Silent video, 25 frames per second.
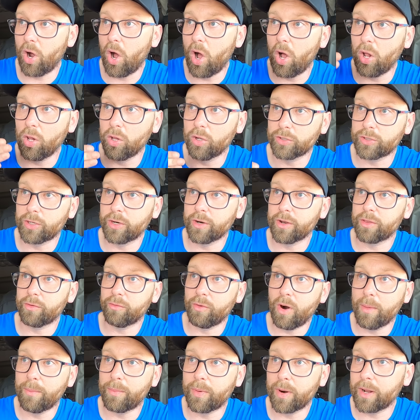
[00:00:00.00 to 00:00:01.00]
they're all hooked onto
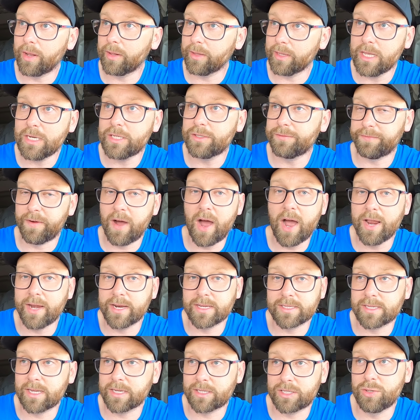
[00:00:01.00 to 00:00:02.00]
the rub rail, each
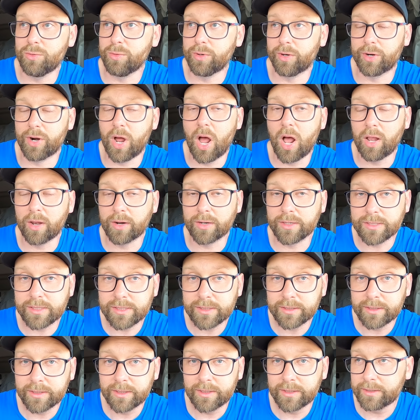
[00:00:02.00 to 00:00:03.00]
fine is like two hundred
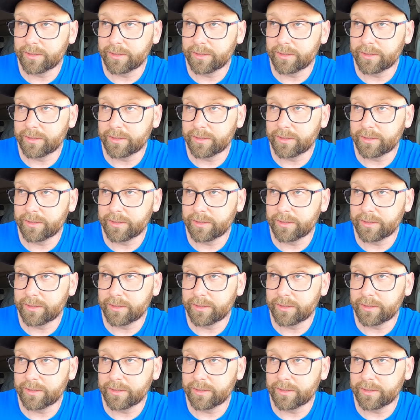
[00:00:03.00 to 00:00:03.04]
dollars.